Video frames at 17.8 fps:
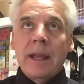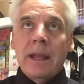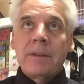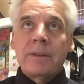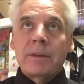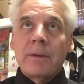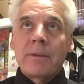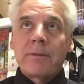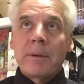
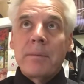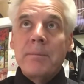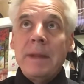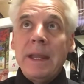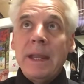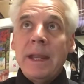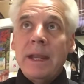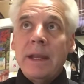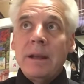and so for
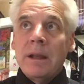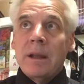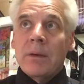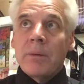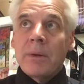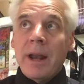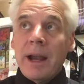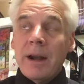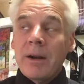me,
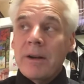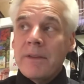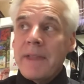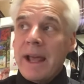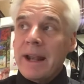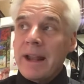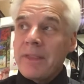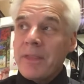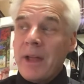when I heard
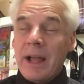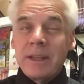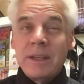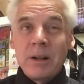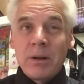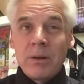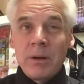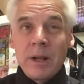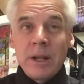that, I thought,
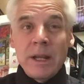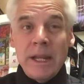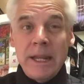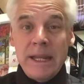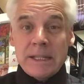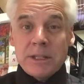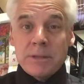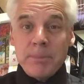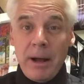you know,
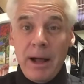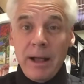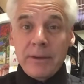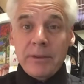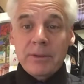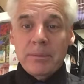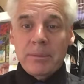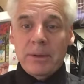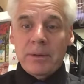it's
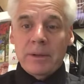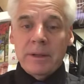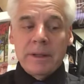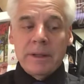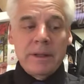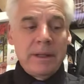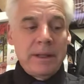possible.